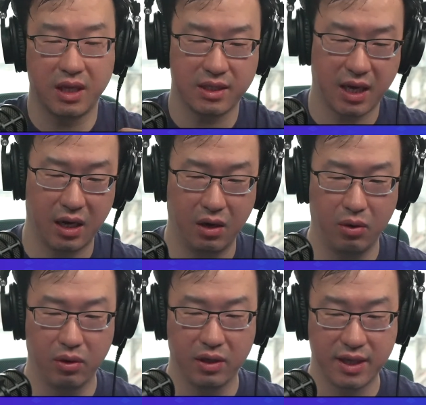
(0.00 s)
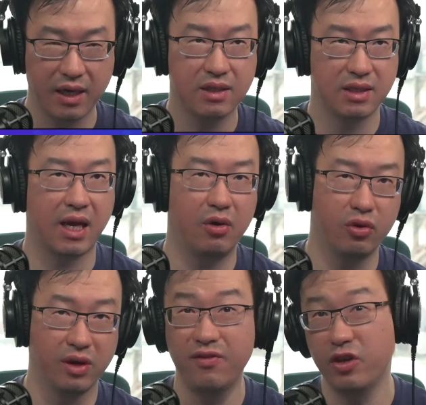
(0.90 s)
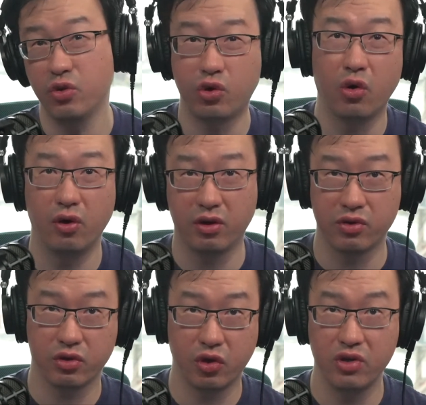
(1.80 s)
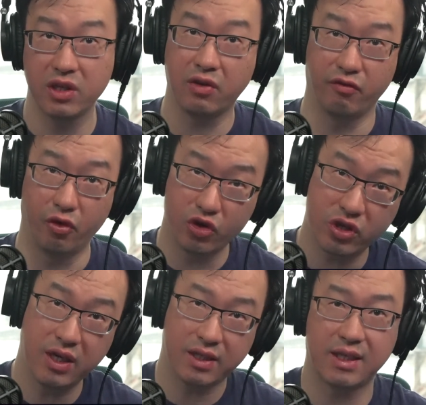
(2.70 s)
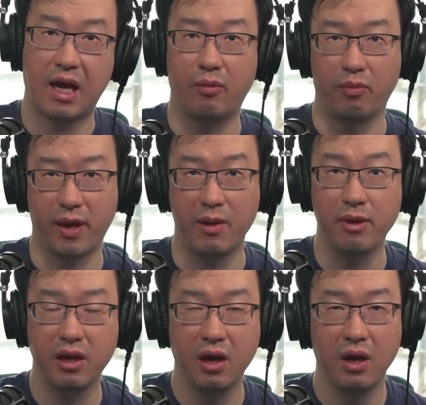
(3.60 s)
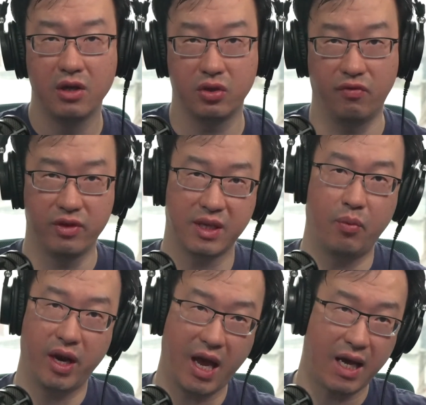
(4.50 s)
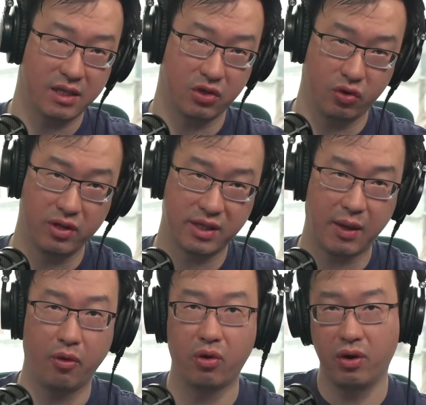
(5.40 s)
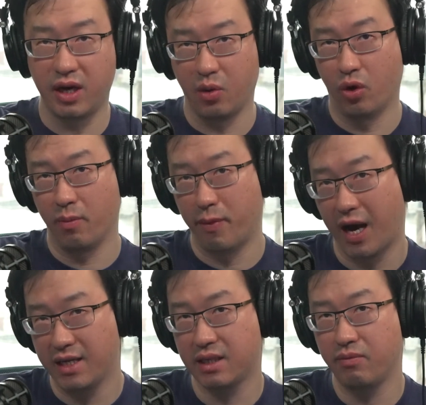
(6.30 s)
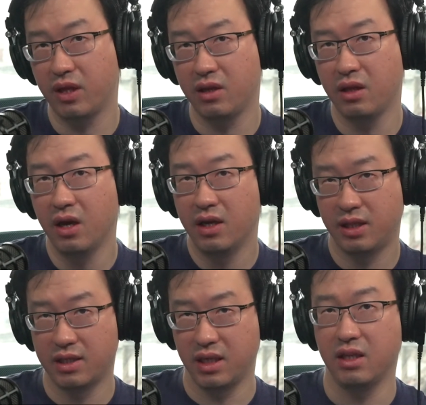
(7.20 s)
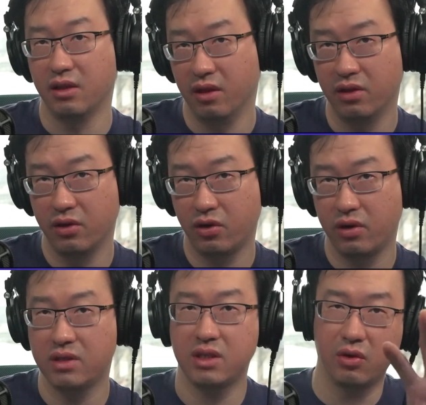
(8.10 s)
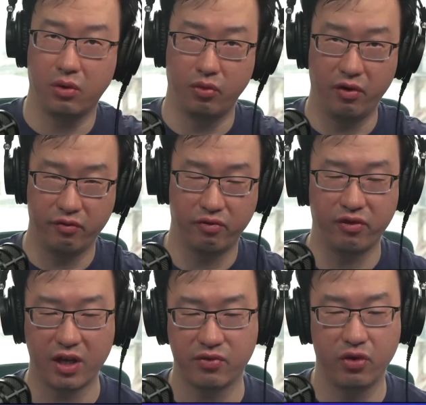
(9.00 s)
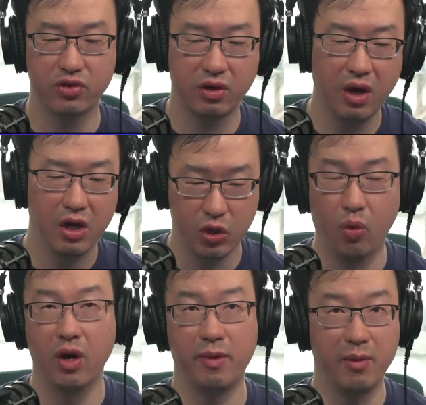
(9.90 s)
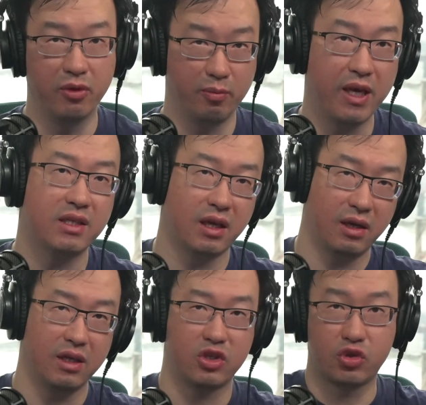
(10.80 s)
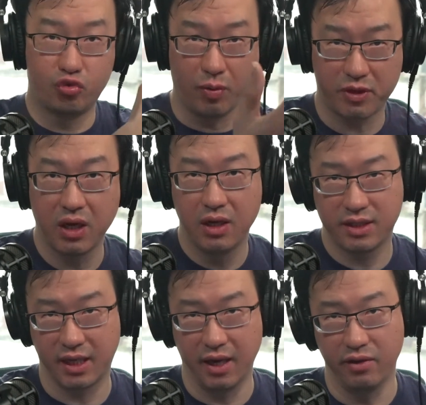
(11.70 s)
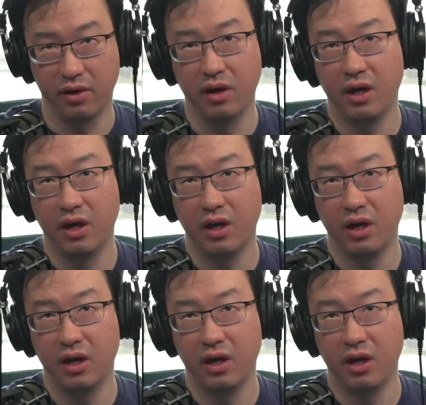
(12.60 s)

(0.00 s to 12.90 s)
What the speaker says: that's how DEX is how you even do currency conversion at the time of payment. So if someone has a certain stable coin and want to buy something that's in another currency or vice versa, you want to be able to basically script together